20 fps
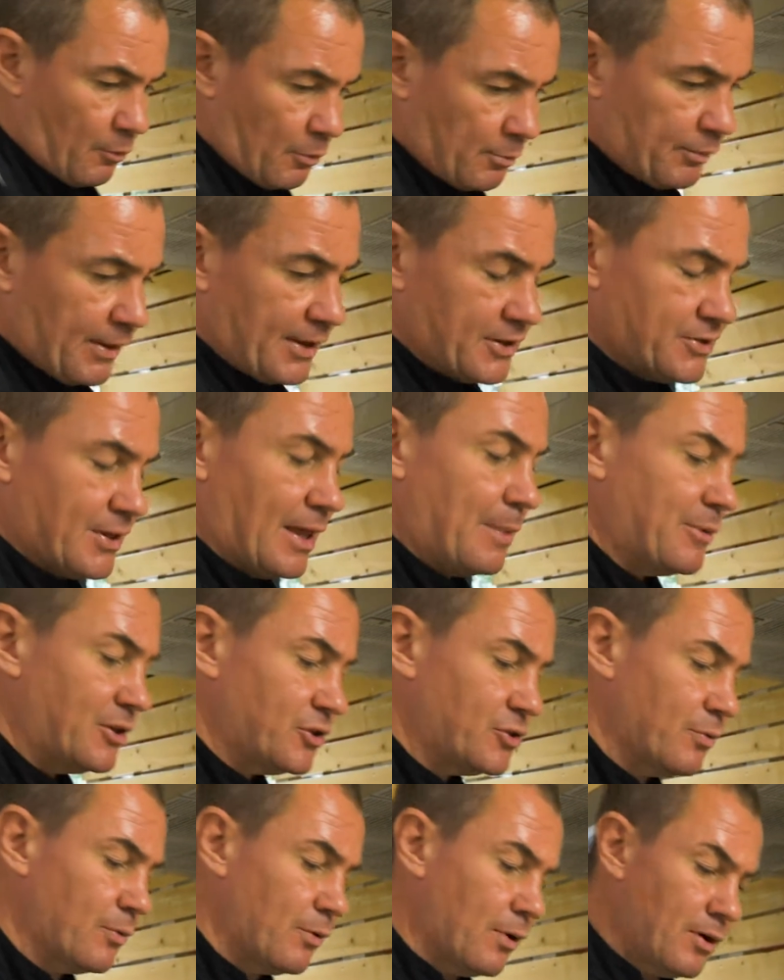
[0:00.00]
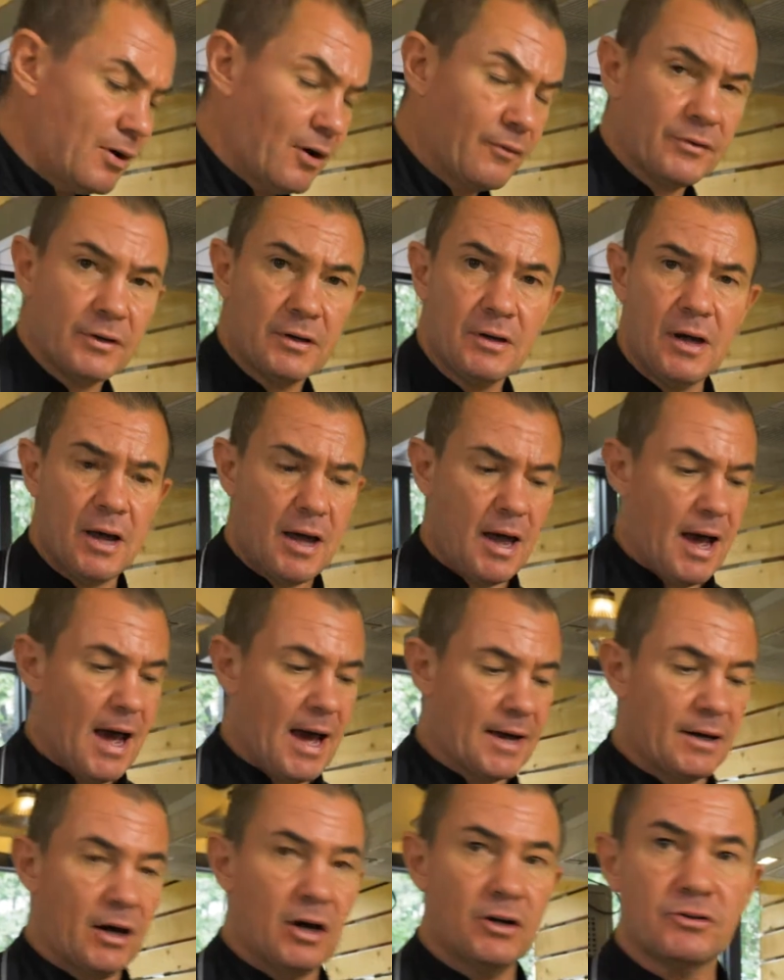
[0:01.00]
we place them into an oven
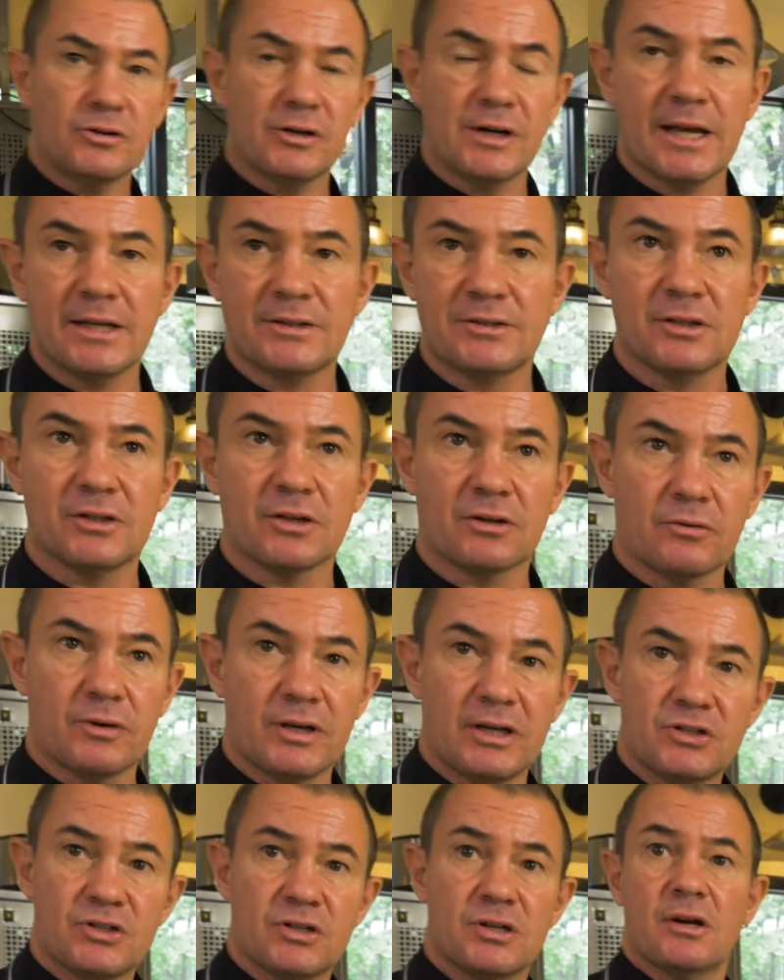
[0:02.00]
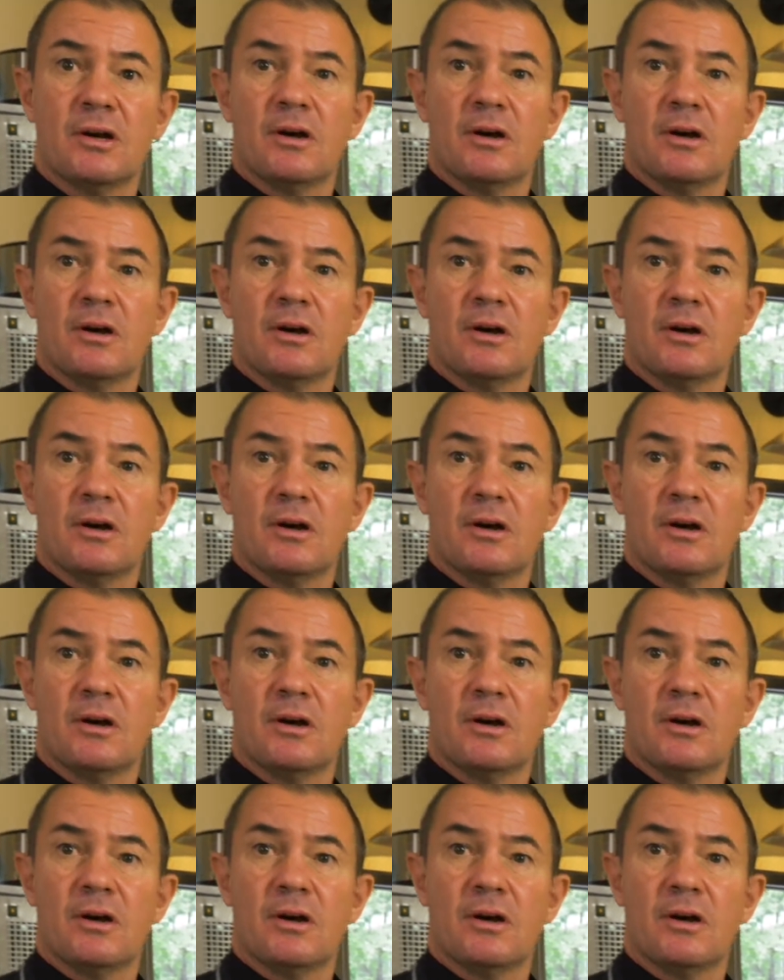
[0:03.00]
at 180 degrees